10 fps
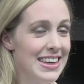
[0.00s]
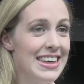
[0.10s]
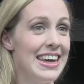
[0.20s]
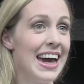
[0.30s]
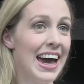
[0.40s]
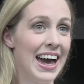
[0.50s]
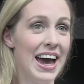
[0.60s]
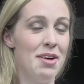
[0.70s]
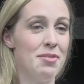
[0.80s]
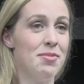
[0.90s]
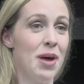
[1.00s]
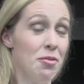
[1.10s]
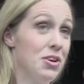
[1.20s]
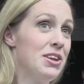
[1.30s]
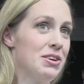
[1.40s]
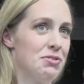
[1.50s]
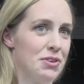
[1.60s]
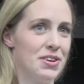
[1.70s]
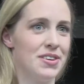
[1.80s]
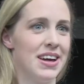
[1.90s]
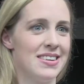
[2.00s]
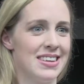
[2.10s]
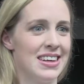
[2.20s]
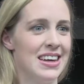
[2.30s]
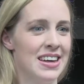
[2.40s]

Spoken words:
Yeah, I'm really looking forward to it, actually.